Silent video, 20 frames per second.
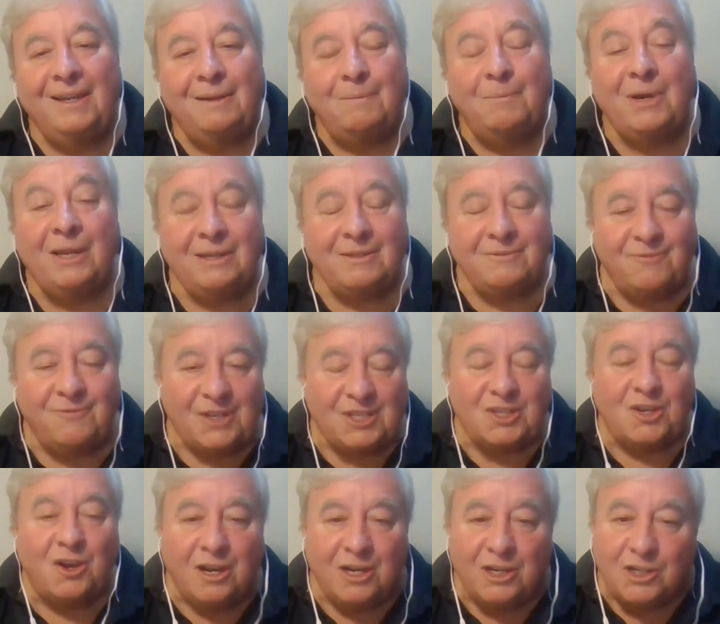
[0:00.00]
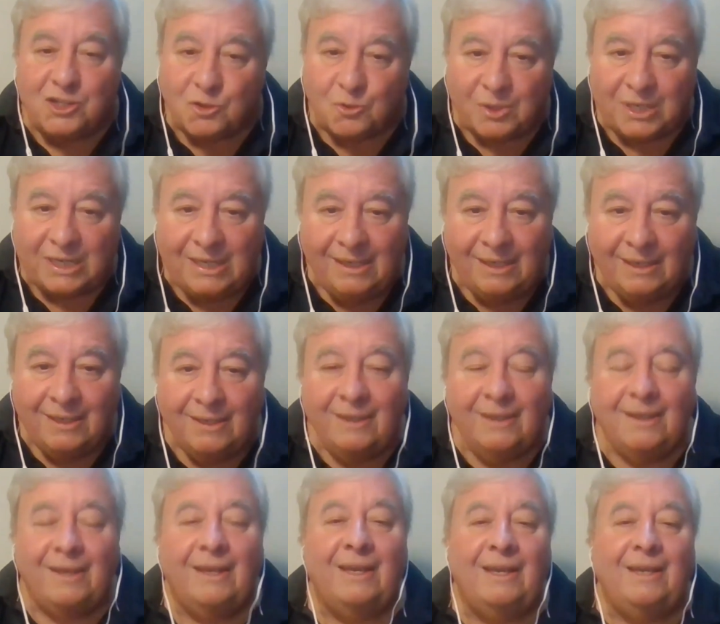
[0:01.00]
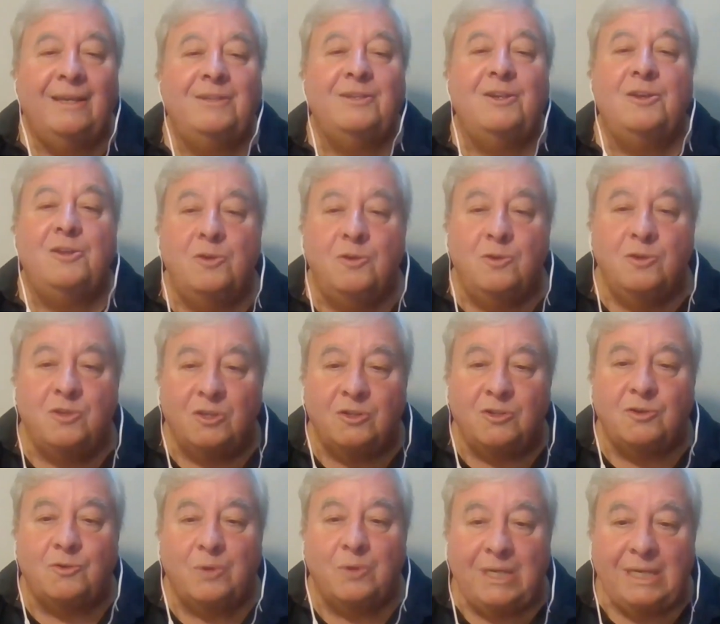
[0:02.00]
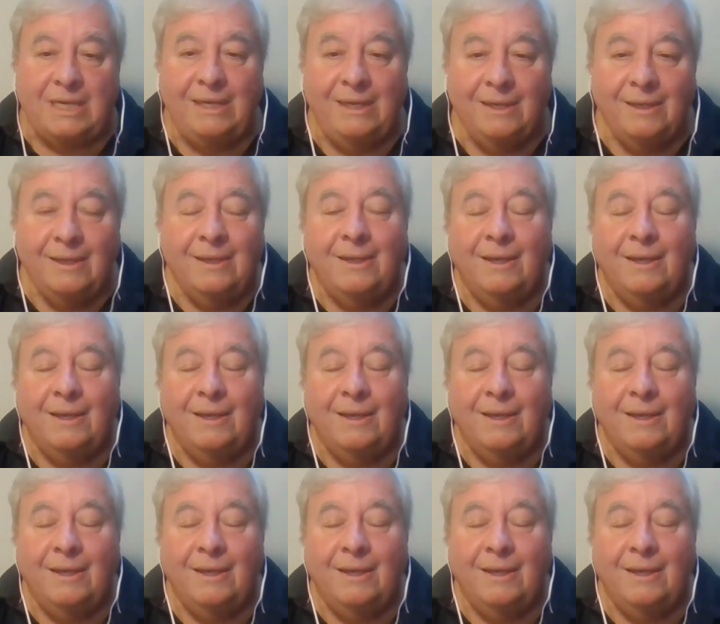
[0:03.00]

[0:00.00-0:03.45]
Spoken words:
but it fits on a tree, and you use a tree